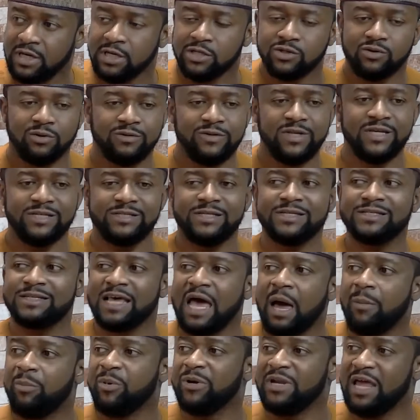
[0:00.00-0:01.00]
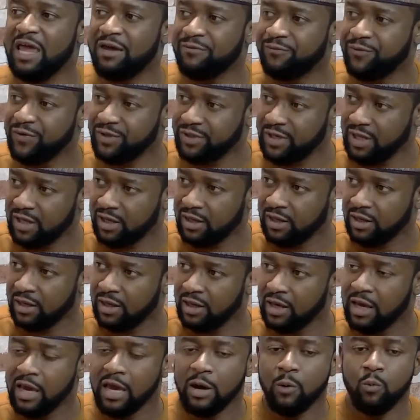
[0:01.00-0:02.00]
So these things happen every day.
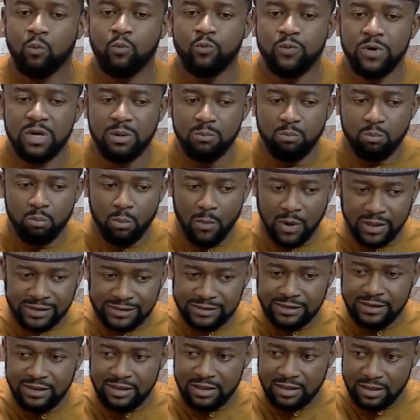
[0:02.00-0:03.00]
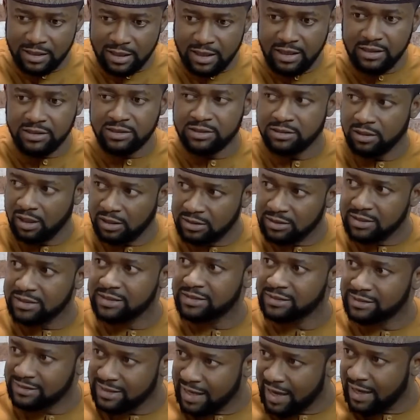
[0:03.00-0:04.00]
We must learn to
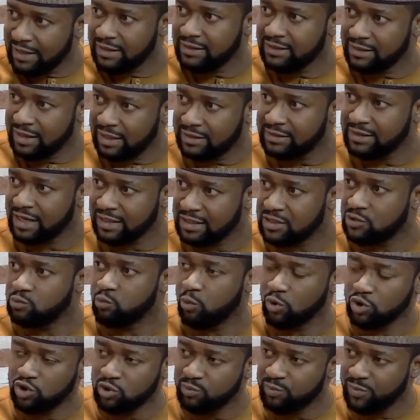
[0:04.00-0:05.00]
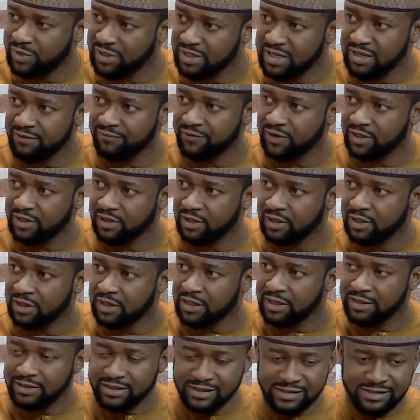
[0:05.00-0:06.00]
understand that that is what you believe in.
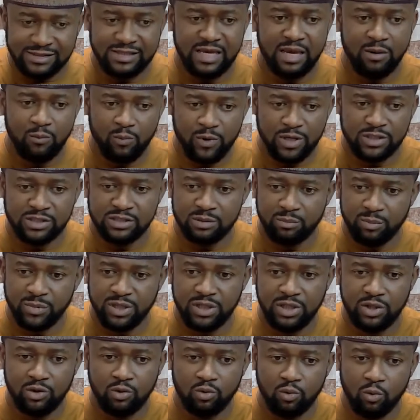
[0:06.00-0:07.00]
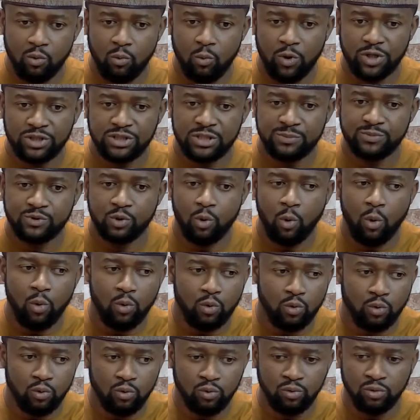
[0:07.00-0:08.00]
The same way somebody who worships
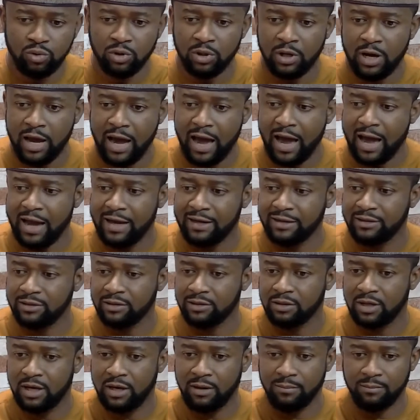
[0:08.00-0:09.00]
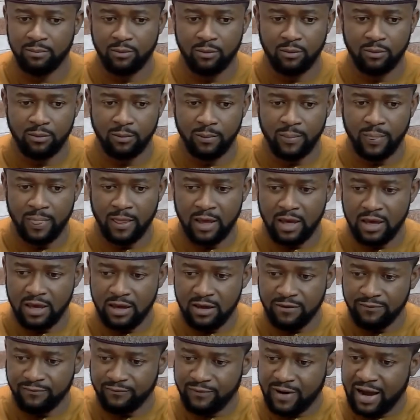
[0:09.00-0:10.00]
Ogun and
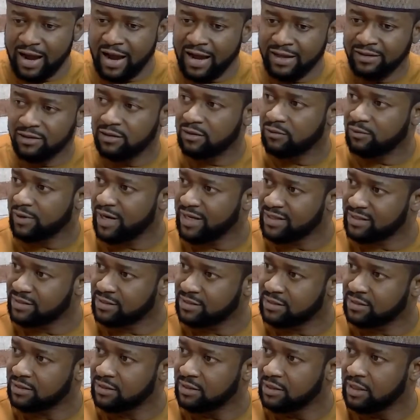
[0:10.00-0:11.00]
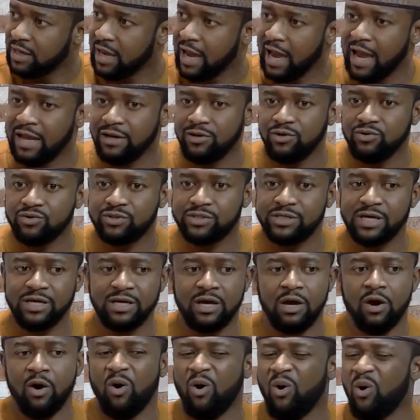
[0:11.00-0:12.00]
Ifa and the rest, and you say,
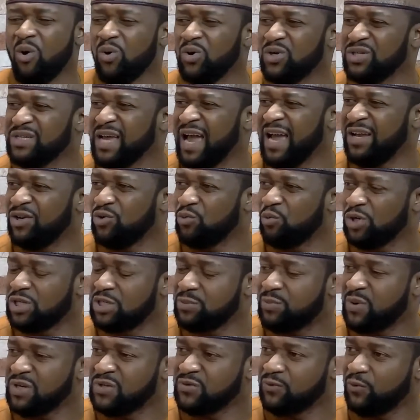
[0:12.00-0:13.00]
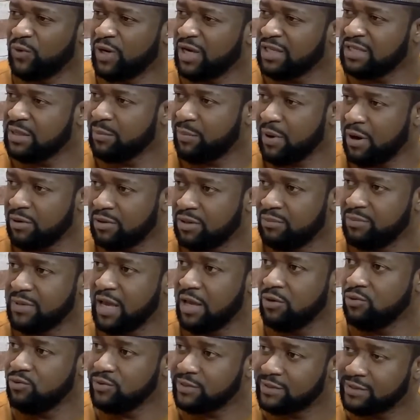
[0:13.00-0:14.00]
oh, those idol worshippers, forget about them, they
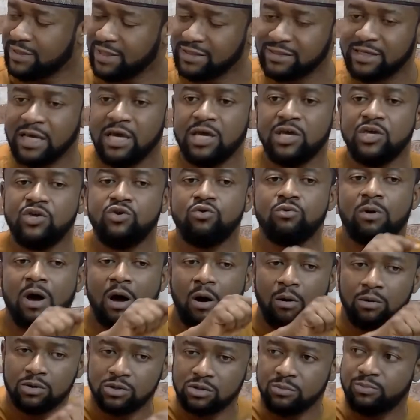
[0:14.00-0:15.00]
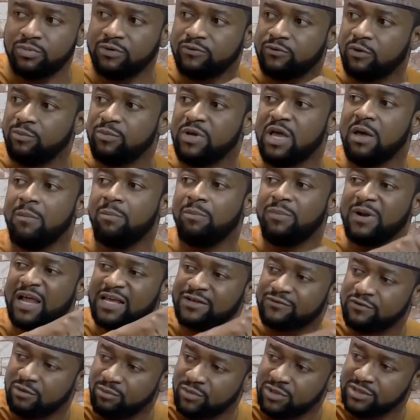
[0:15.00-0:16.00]
are useless. You are also performing a
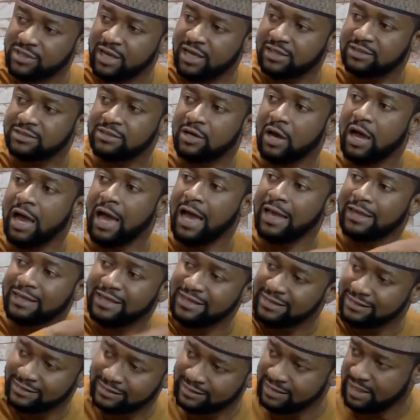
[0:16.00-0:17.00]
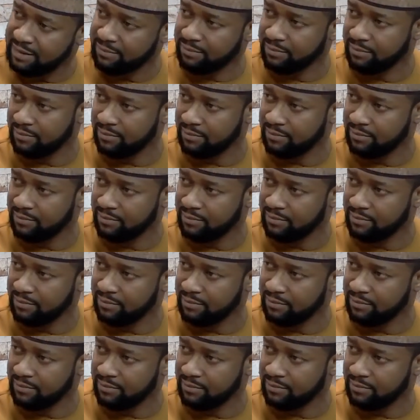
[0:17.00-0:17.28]
blasphemous act against them.